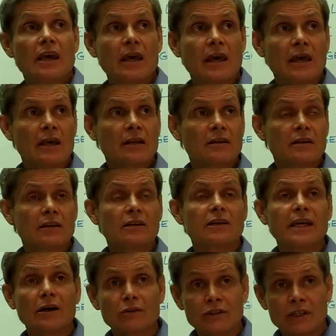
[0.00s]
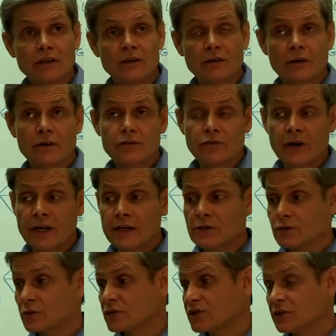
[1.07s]
and gouty
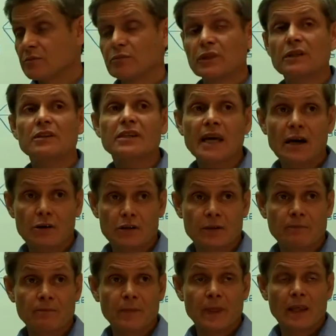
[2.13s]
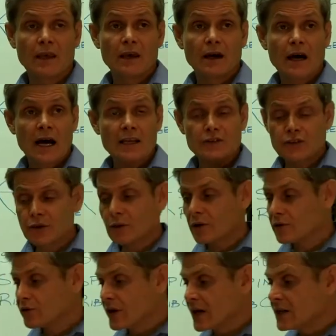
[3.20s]
arthritis, or simply gout.
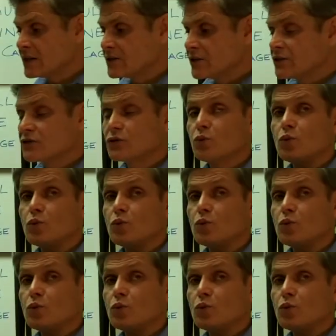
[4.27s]
Osteoarthritis is